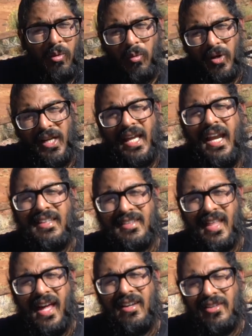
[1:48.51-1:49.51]
We're gonna get into
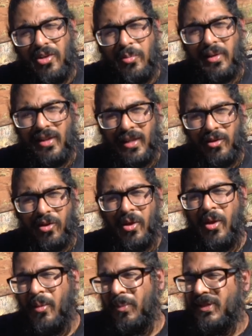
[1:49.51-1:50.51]
that a little bit later,
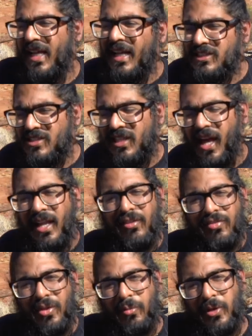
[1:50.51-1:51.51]
but that's kind
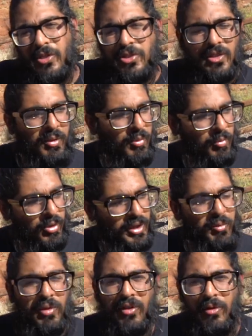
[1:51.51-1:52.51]
of the region that we're working with